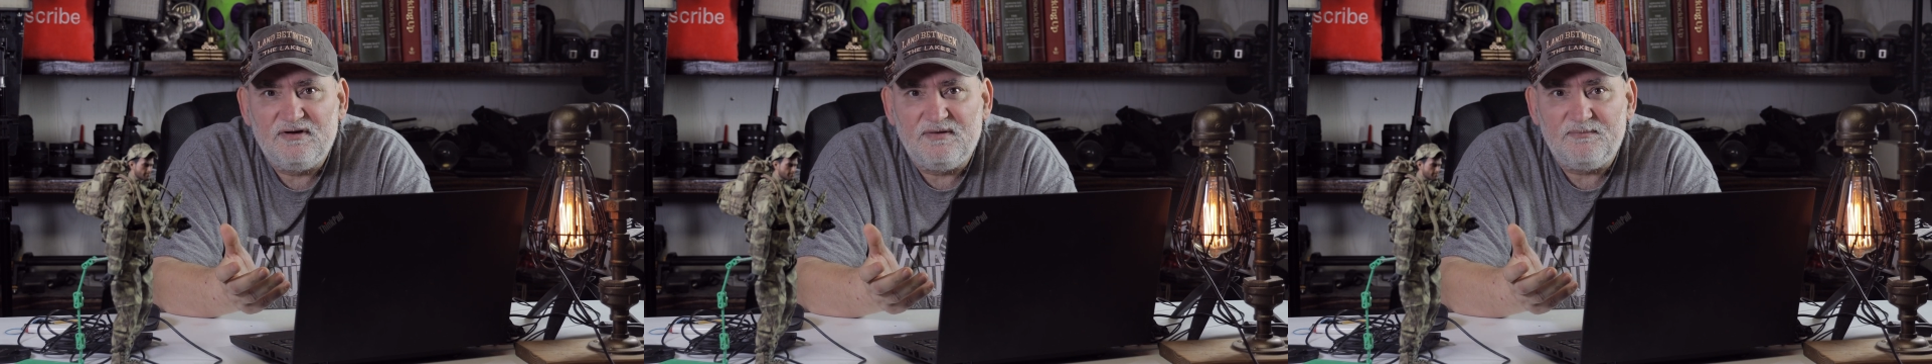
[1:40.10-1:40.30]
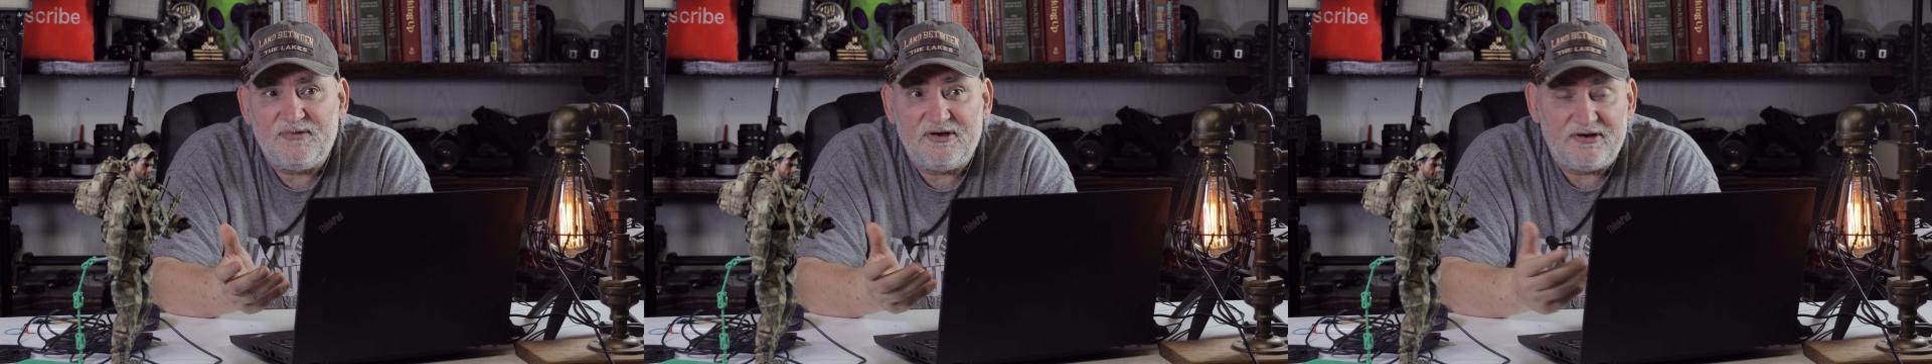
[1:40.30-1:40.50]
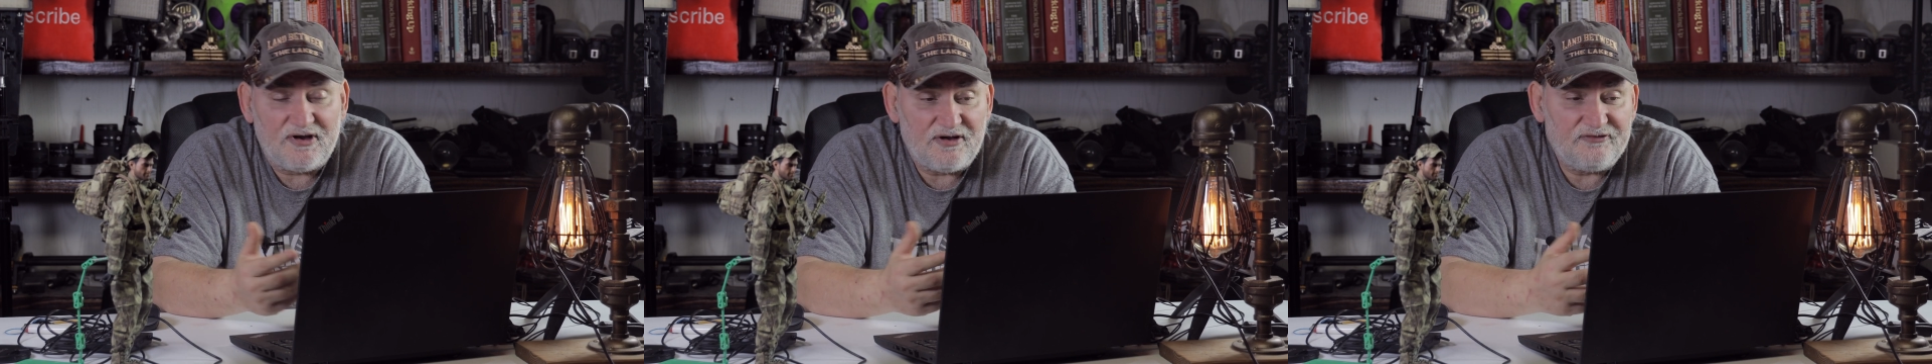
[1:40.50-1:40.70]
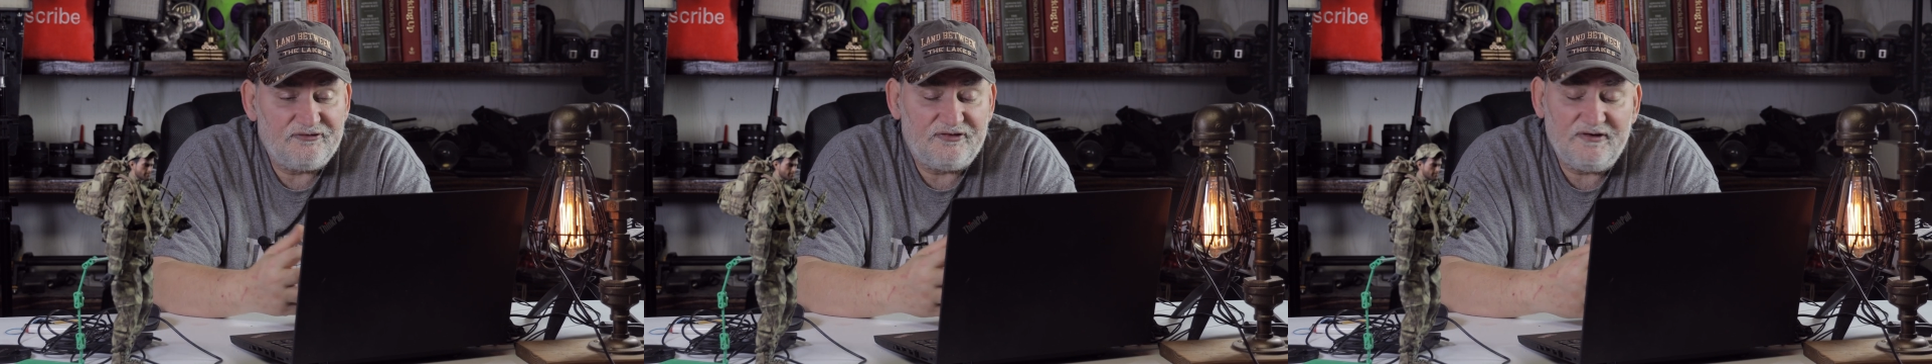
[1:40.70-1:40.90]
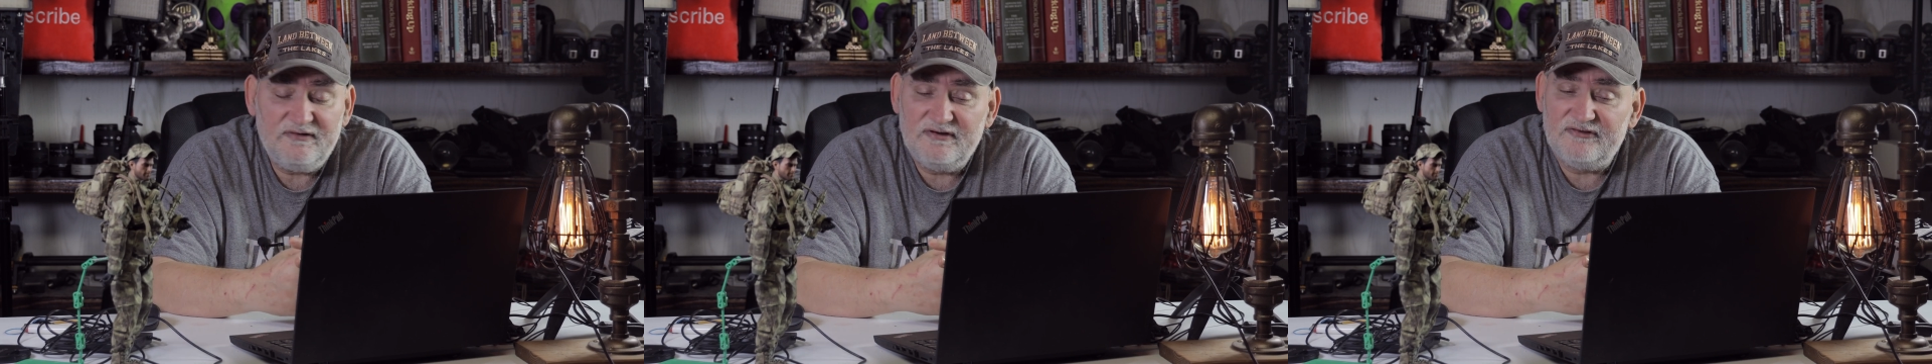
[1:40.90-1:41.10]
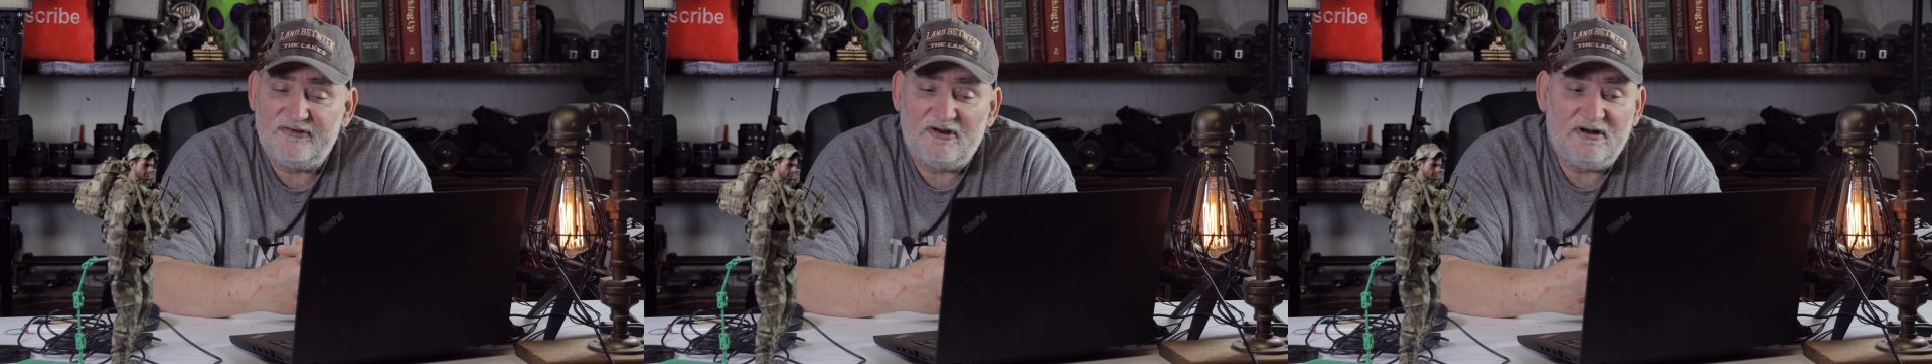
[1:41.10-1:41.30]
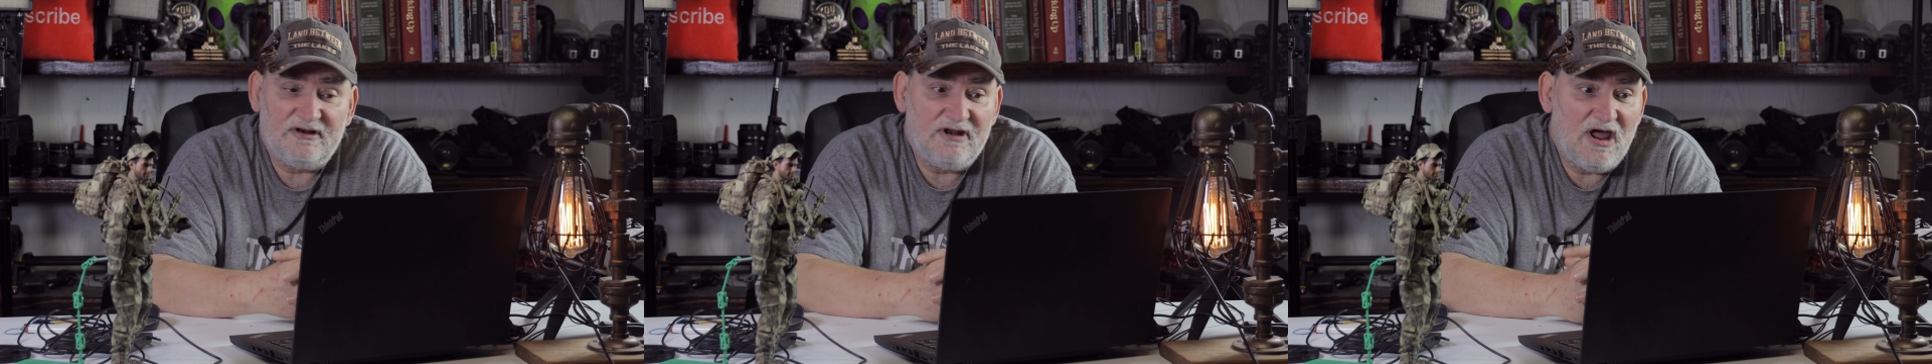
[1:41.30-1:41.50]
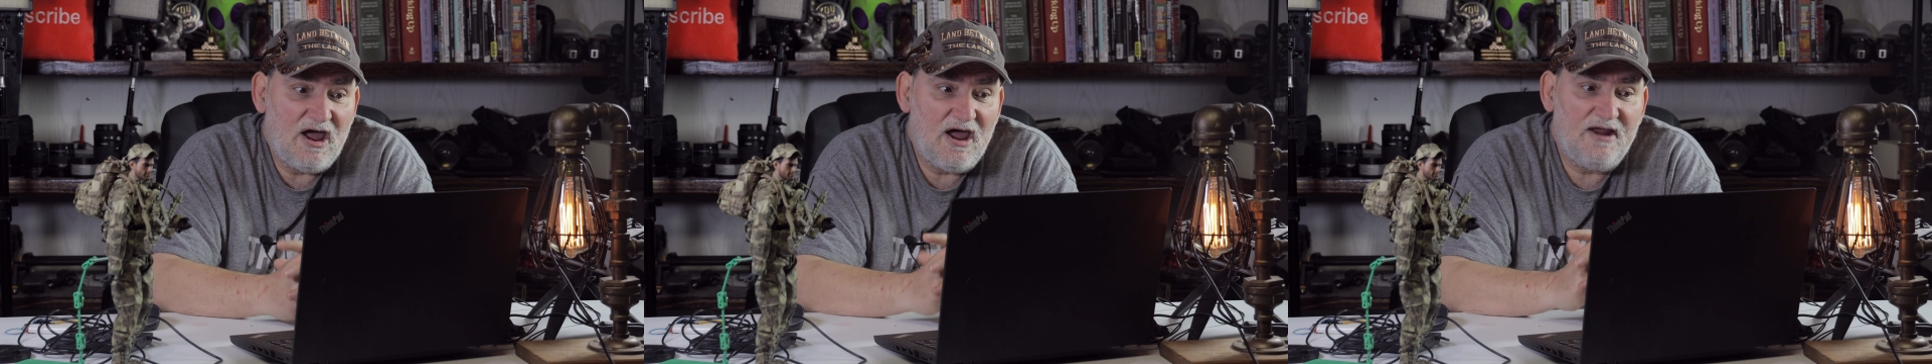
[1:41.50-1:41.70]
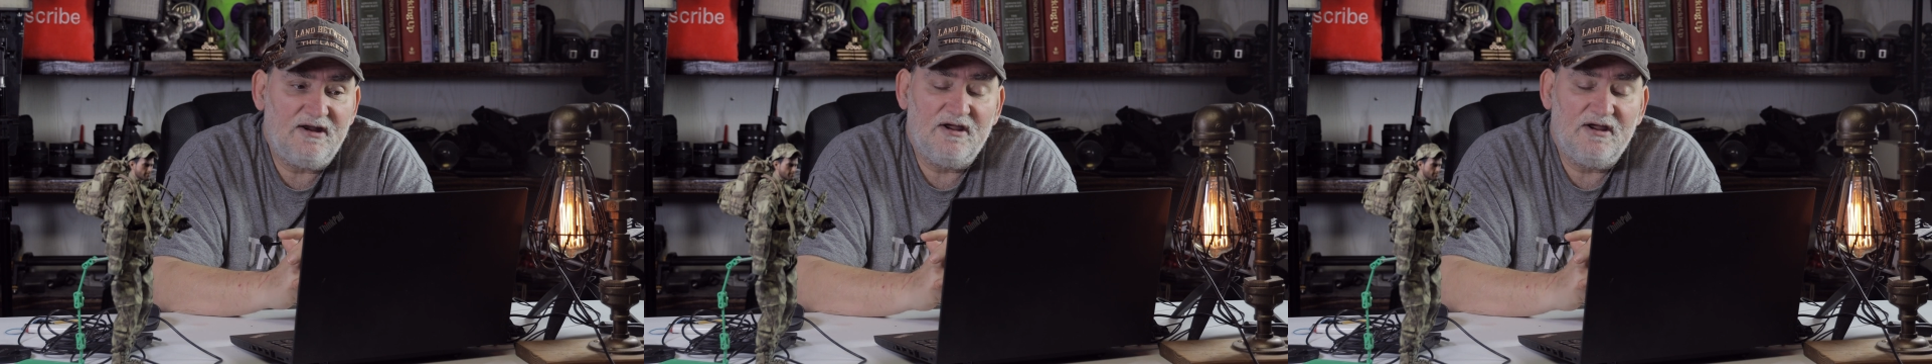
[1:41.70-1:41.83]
Because there is a lot